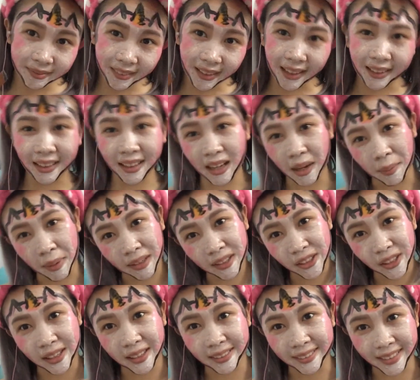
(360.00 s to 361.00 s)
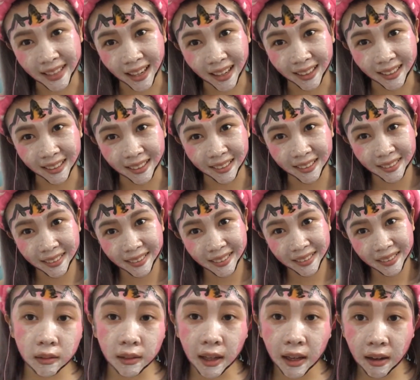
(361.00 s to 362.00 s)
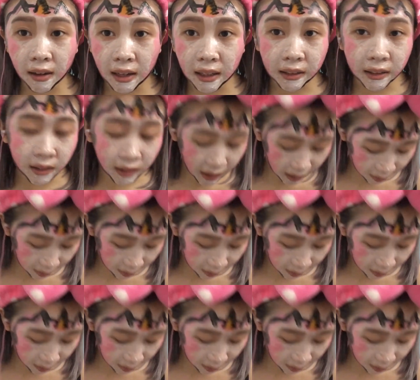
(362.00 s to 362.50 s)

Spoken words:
I think I'm actually done. Now I think